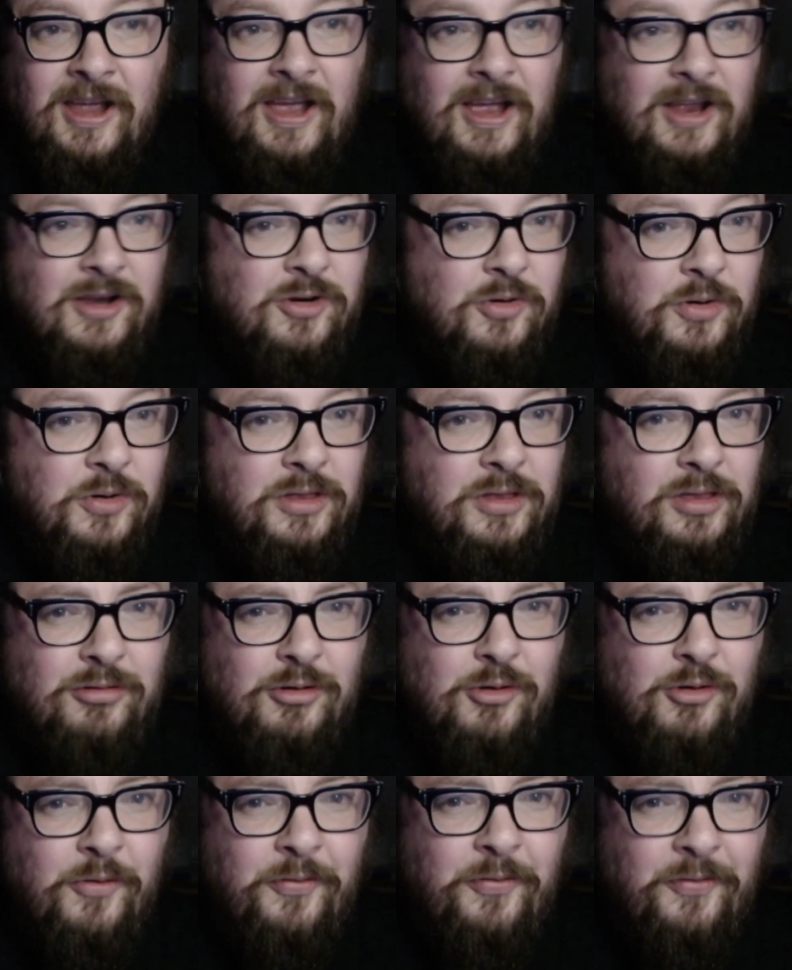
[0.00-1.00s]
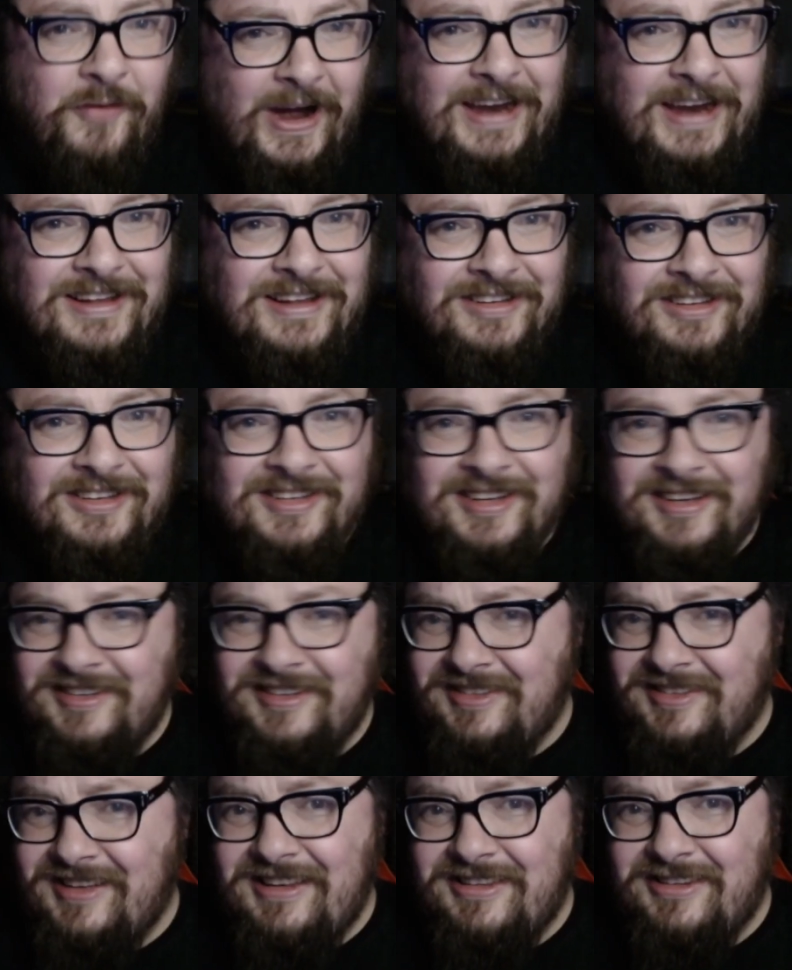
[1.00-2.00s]
and going through files
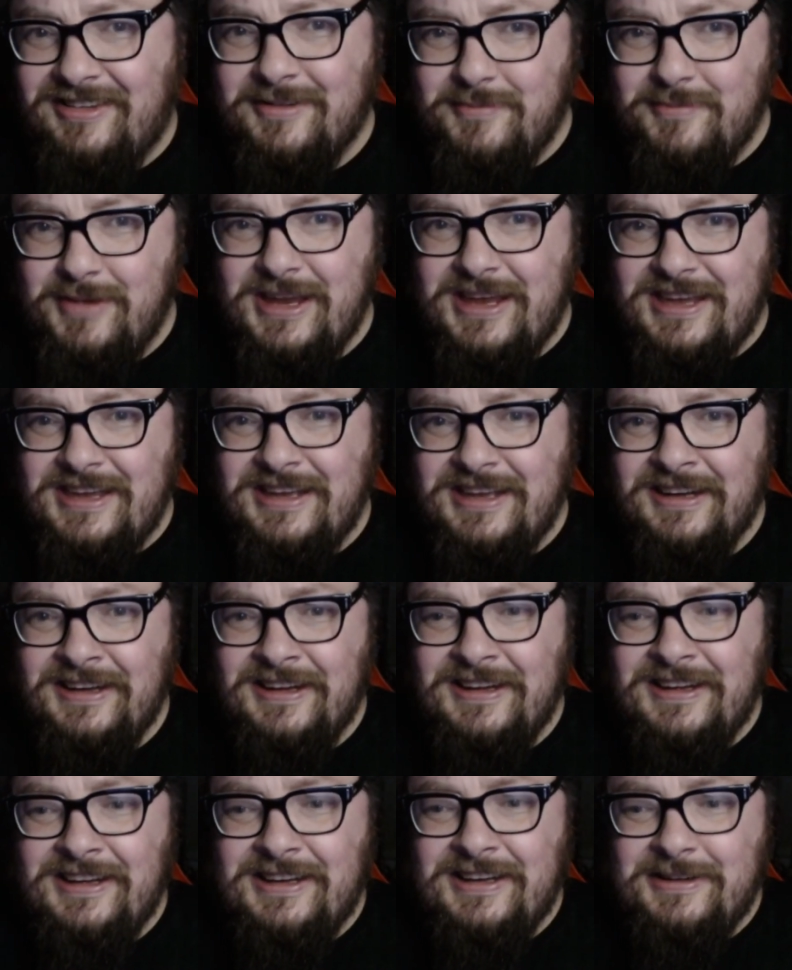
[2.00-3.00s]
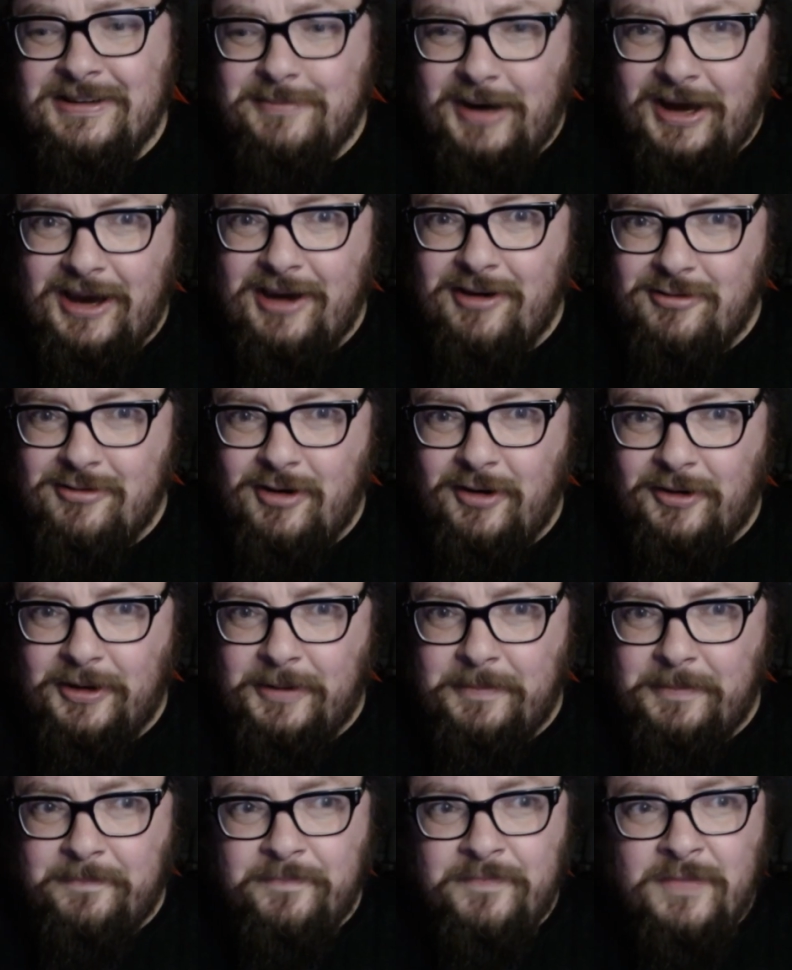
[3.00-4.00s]
sent to me by a
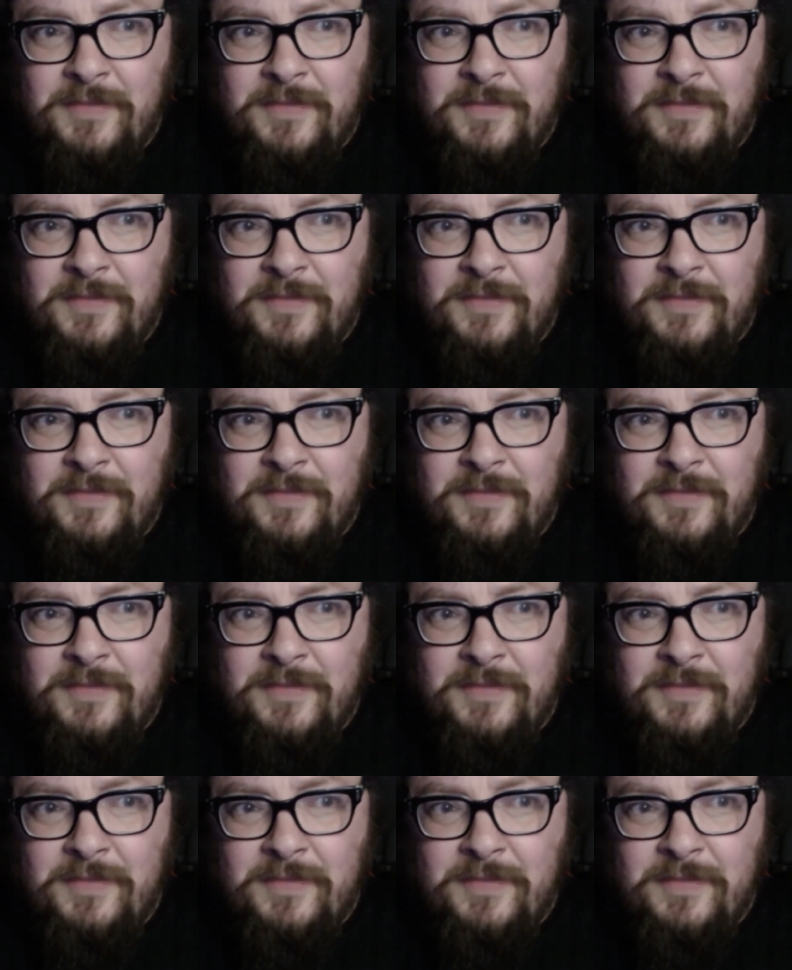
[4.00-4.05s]
wrong'un.